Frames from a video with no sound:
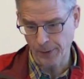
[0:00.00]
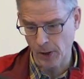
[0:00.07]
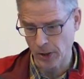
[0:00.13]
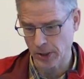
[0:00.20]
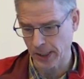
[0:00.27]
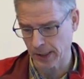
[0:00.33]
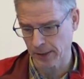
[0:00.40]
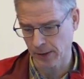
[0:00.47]

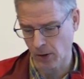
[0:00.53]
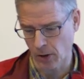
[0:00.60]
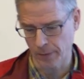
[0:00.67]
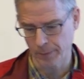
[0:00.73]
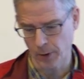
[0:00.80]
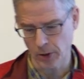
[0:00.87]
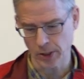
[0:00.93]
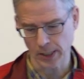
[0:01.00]
project is
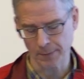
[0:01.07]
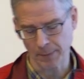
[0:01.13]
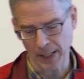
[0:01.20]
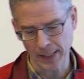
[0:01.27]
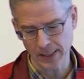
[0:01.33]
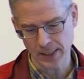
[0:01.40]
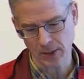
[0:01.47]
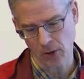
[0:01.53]
called Project
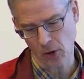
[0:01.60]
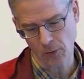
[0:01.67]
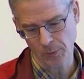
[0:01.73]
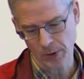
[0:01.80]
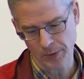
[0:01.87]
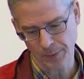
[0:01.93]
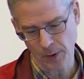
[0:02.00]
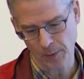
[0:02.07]
Mindscope,
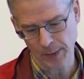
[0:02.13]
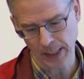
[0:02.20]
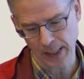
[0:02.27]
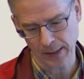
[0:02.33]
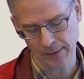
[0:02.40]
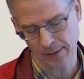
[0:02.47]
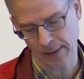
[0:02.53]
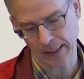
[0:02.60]
which probably
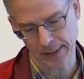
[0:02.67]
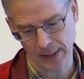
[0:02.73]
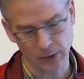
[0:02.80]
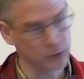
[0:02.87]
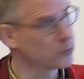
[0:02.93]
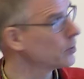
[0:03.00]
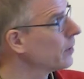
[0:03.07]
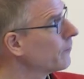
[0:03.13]
has right now
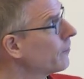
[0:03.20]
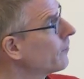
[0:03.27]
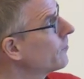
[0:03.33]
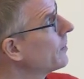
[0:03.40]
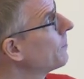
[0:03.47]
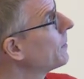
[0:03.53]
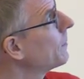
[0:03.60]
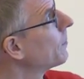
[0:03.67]

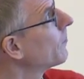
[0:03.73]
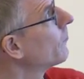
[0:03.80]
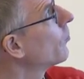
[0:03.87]
250 people